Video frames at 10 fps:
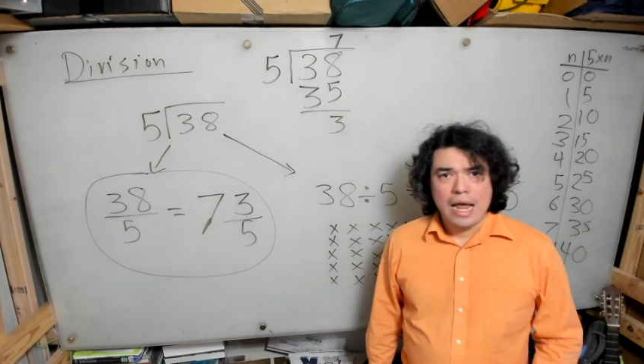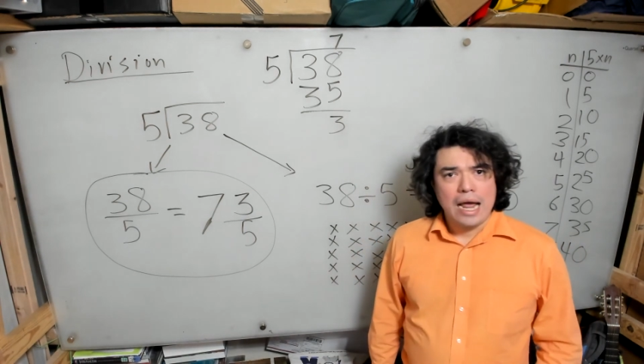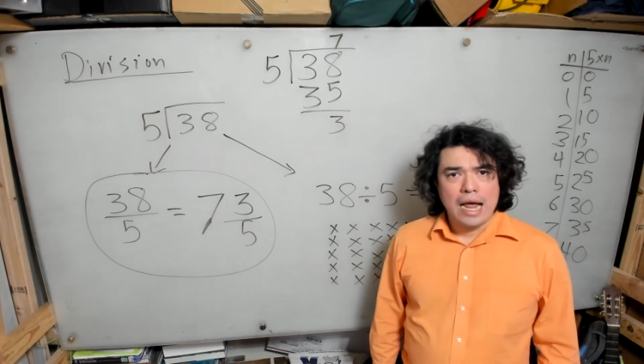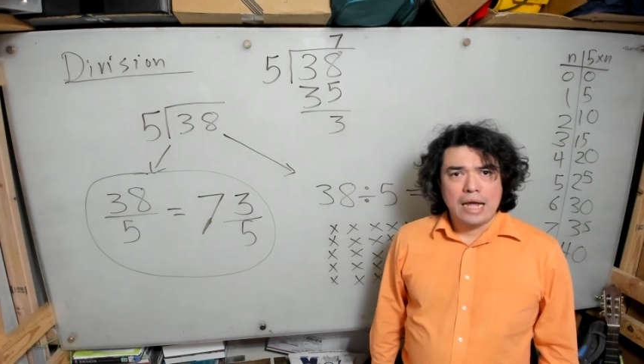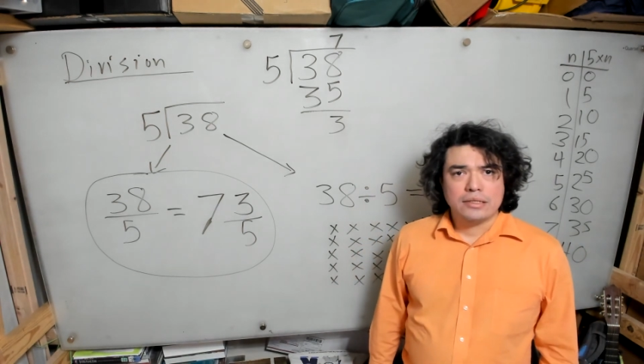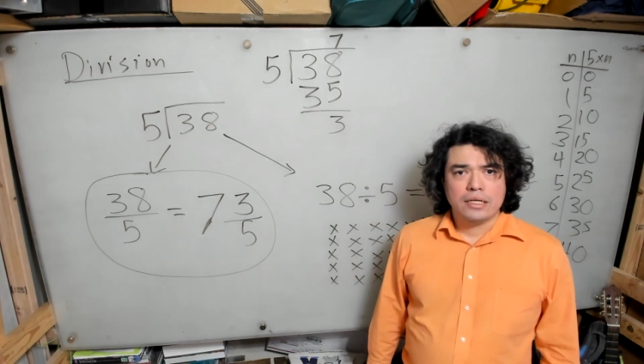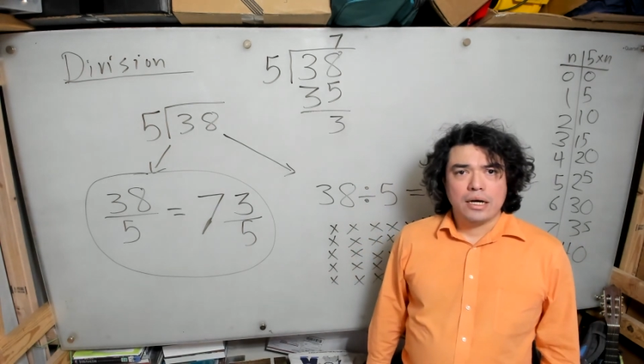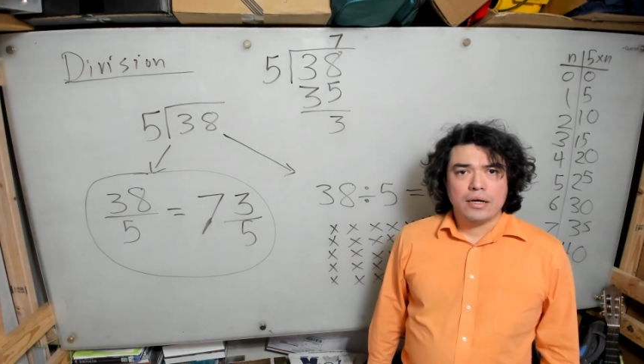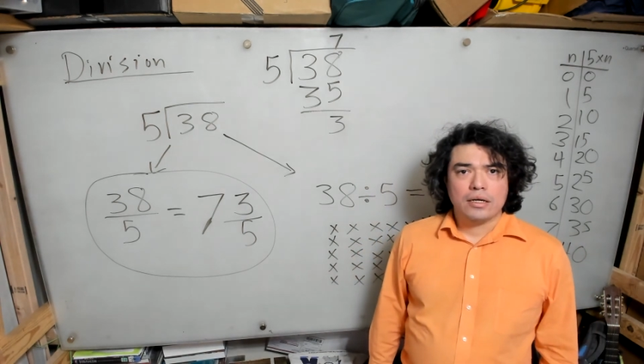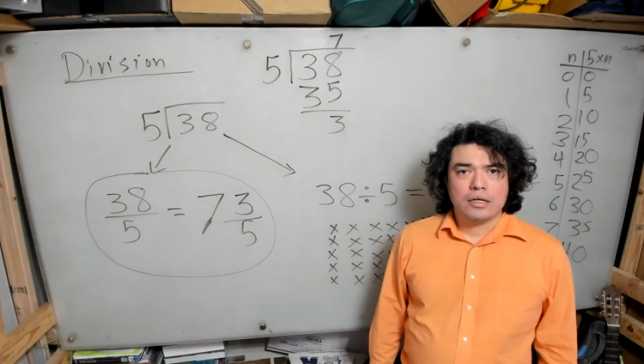and
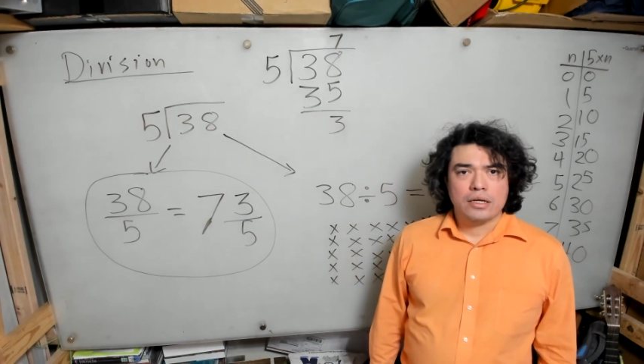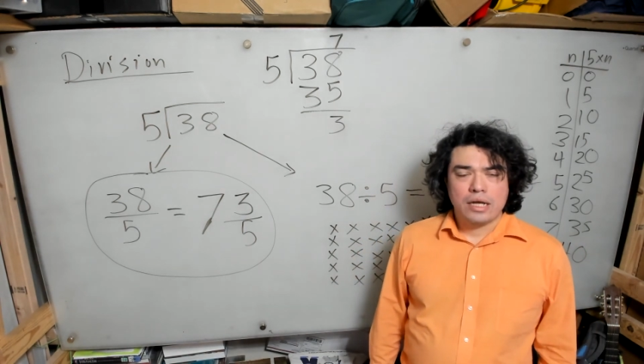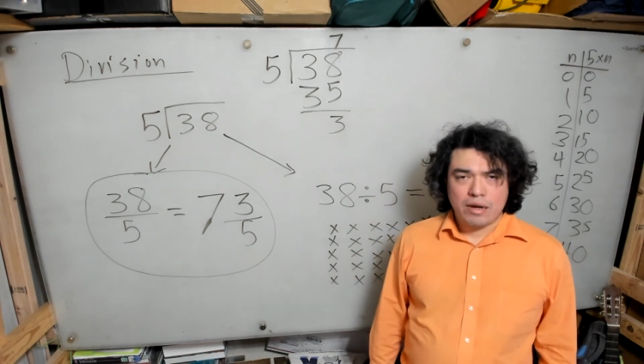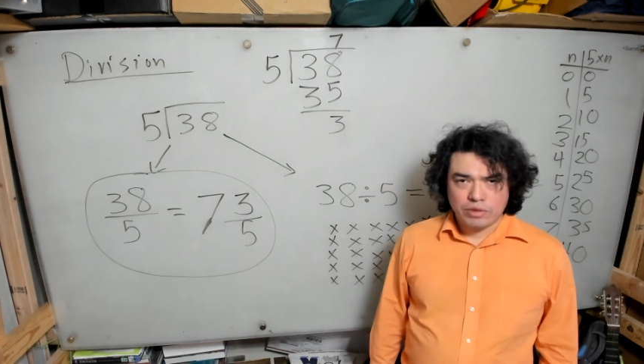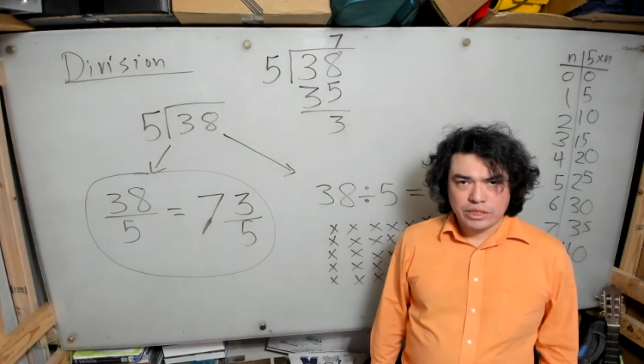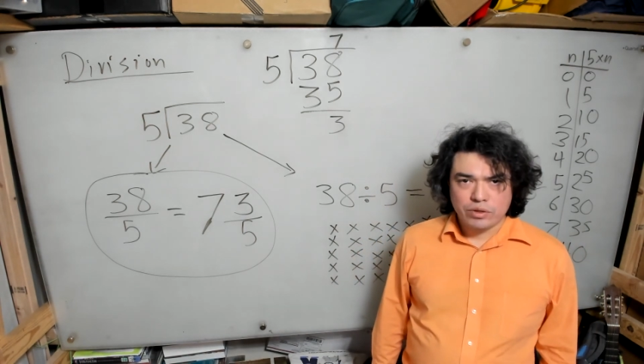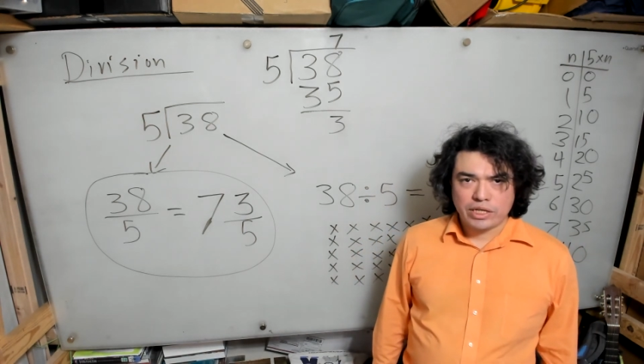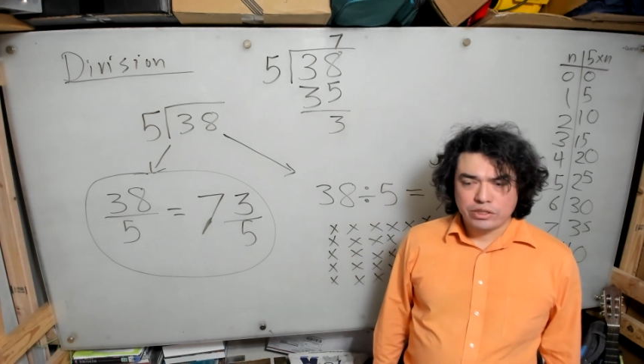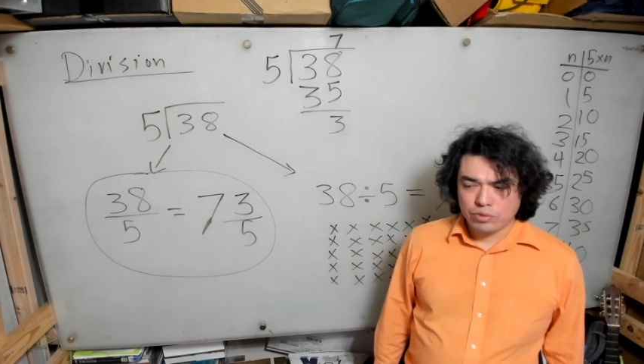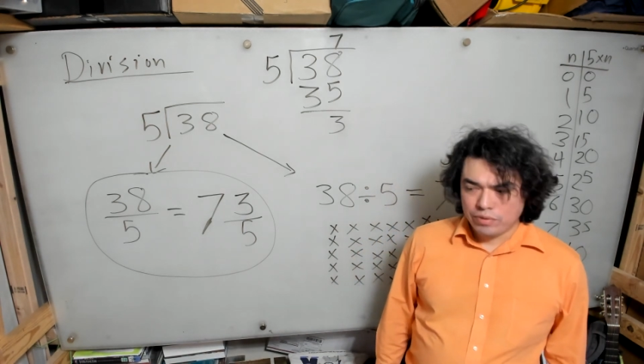I will see you
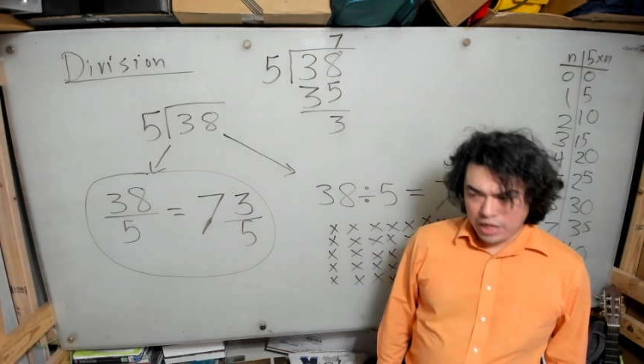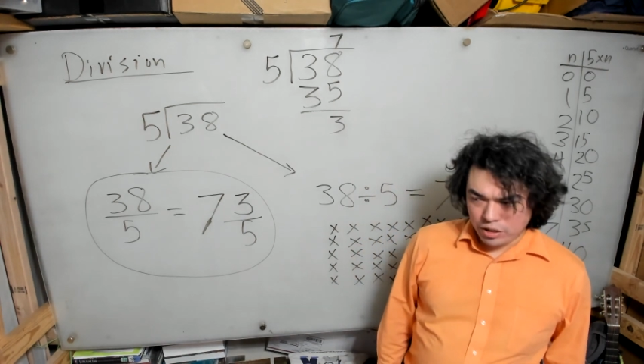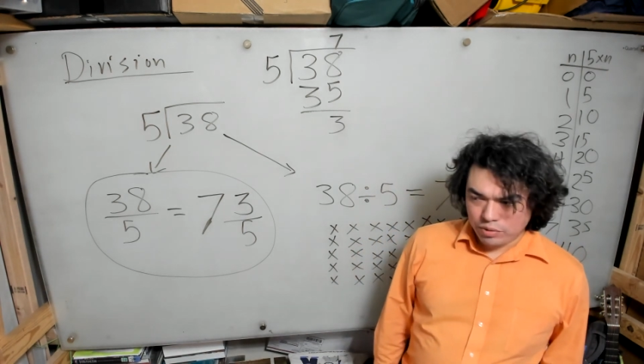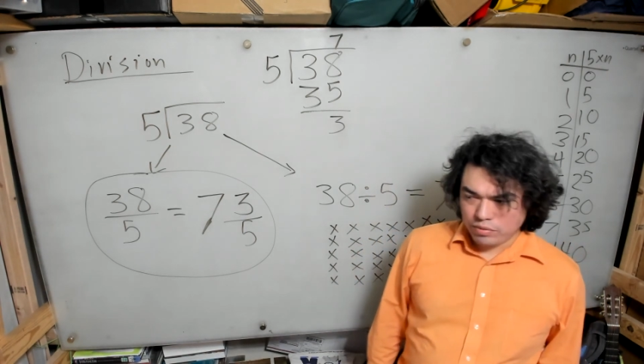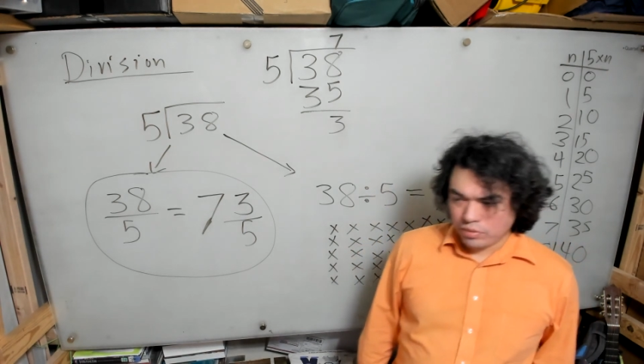again soon. Thank you.